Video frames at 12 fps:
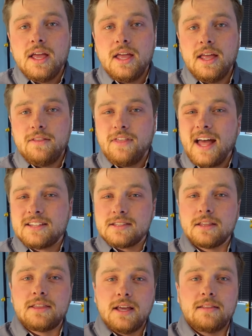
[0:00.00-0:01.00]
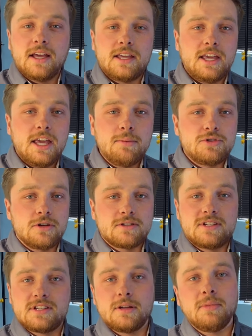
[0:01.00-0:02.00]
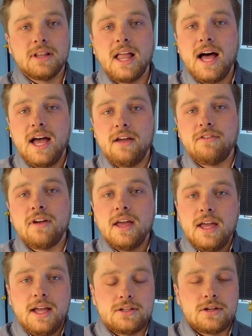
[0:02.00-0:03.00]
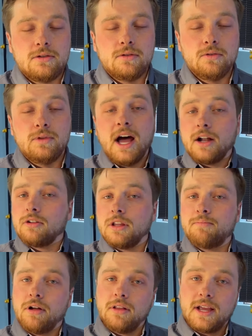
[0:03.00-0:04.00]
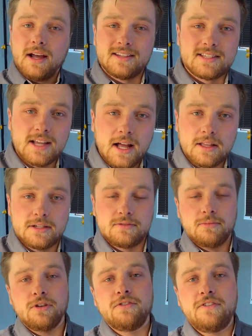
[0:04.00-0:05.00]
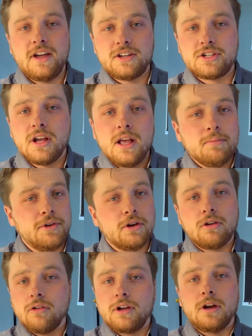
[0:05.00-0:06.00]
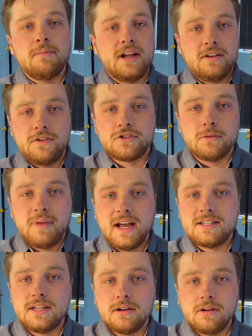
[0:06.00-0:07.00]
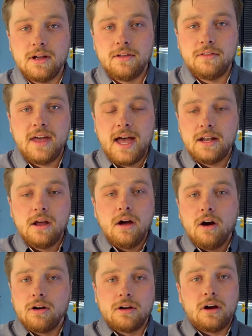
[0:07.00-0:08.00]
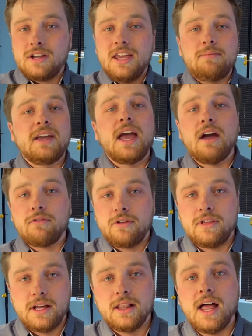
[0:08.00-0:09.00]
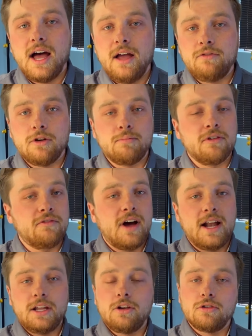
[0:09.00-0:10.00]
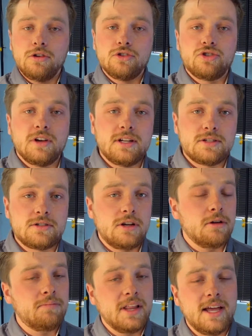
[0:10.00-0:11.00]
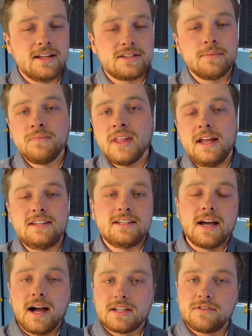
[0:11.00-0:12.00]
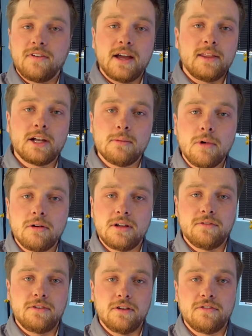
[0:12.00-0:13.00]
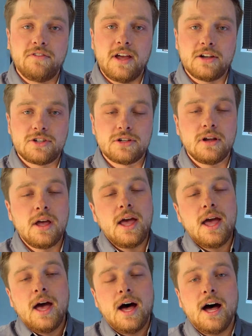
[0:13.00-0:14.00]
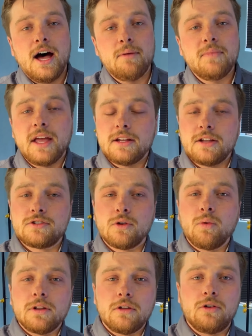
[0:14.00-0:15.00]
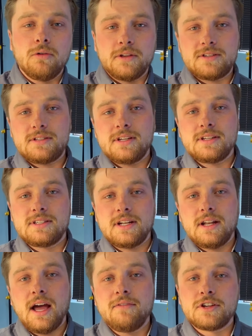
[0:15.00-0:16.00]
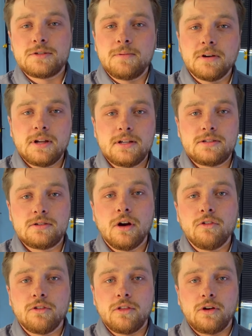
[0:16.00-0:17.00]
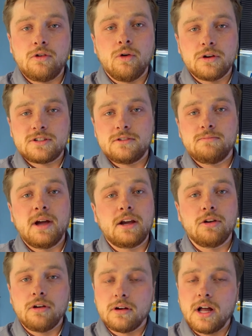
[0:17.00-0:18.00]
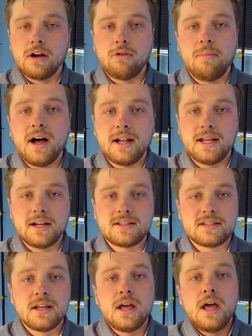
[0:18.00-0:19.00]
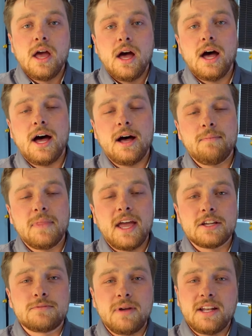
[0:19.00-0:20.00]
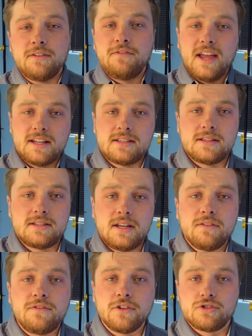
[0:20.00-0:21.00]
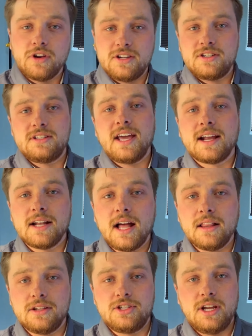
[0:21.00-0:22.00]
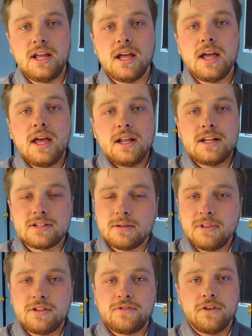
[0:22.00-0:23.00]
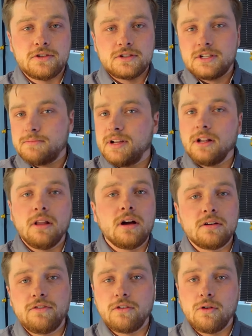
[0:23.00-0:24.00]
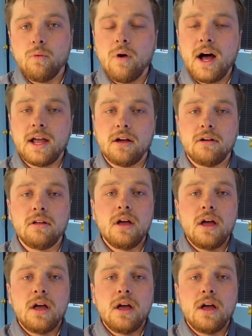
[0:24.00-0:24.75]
That's the thing that keeps your system alive. It's not only pulling out solids from your fish, but you're growing your beneficial bacteria that are keeping everything alive. You're providing your nutrients to your plants and detoxifying that ammonia for your fish. And so one of the coolest things that I've experienced over the course of my career in aquaponics has been advances in filtration technology. Now, some of these filters have been along for a while,